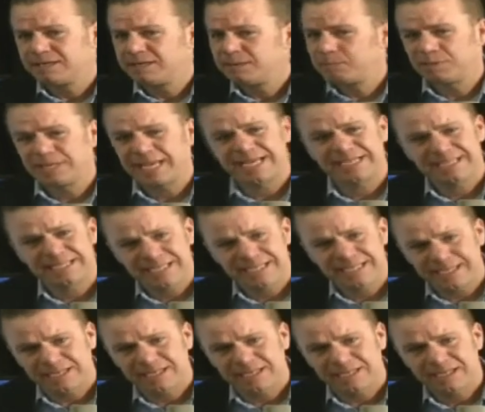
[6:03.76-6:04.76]
Plan
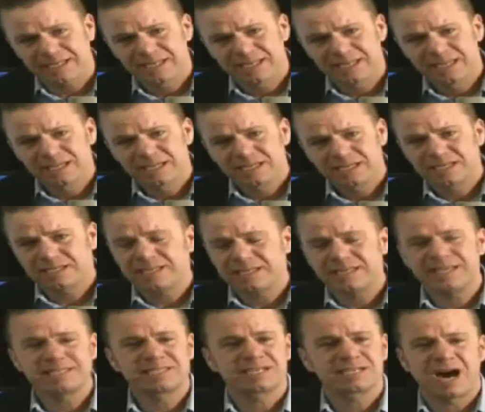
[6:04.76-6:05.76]
D. Because in
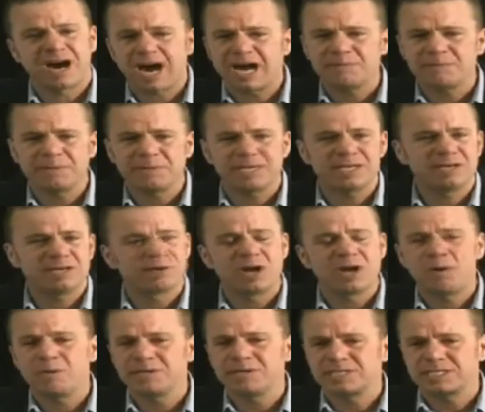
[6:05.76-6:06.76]
this economy, you don't
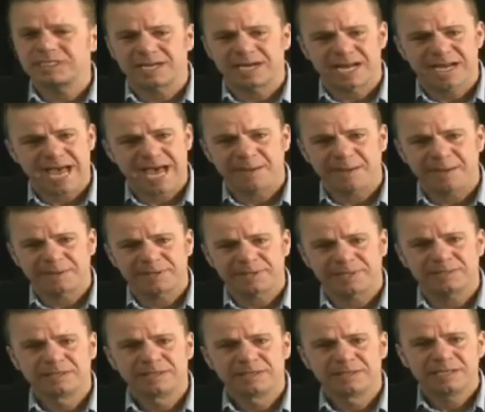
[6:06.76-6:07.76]
know what's going to happen.
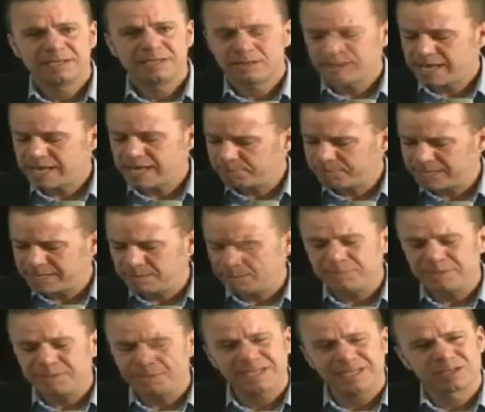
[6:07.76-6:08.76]
That
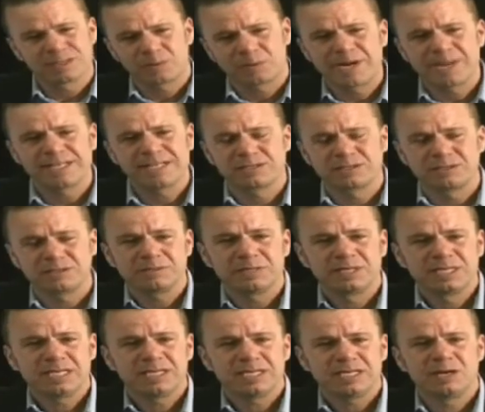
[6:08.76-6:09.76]
Plan B is a rental,
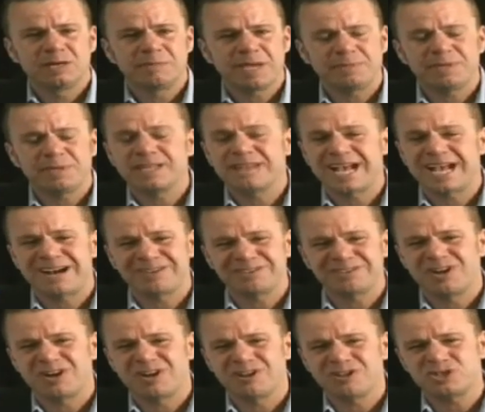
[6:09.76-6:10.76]
maybe
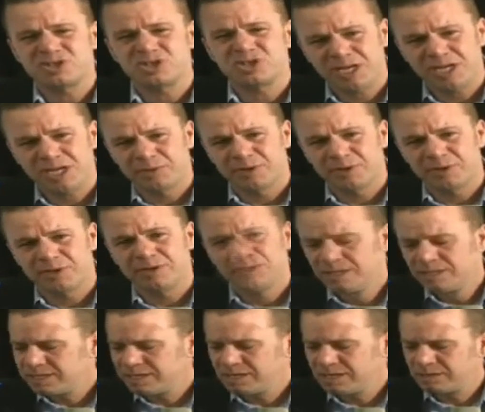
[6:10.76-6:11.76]
$1,000 cheaper,
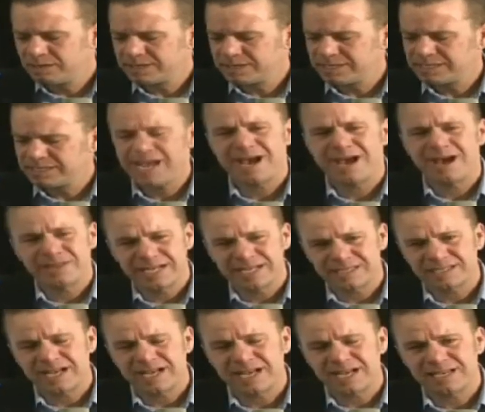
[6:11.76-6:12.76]
in a town
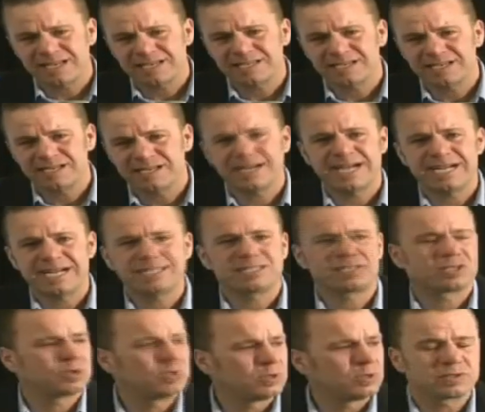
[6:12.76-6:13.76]
that has a nice
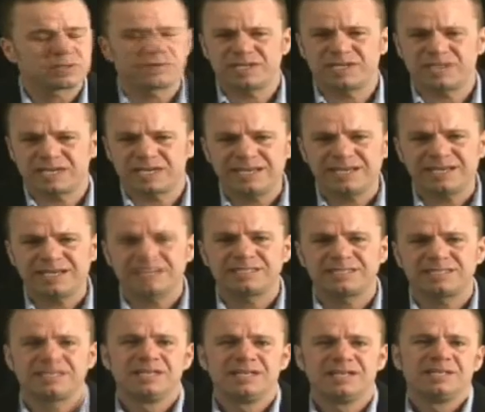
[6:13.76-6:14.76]
schools for your
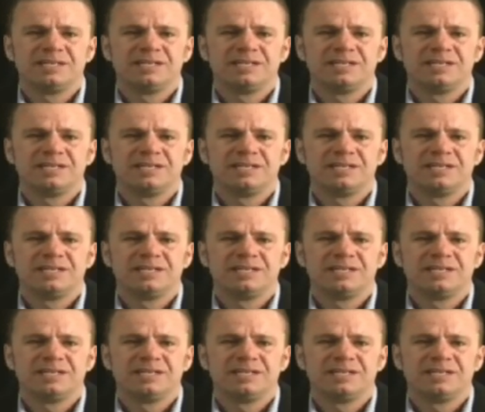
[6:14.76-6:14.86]
kids.